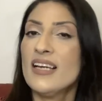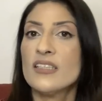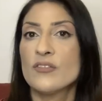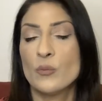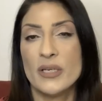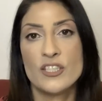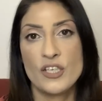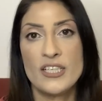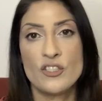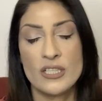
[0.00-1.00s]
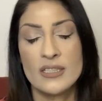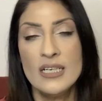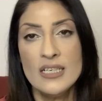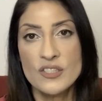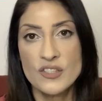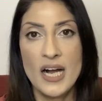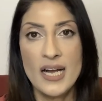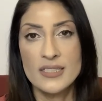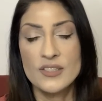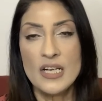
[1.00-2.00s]
end of the week, changing
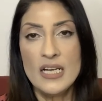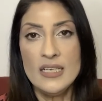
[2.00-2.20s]
signs.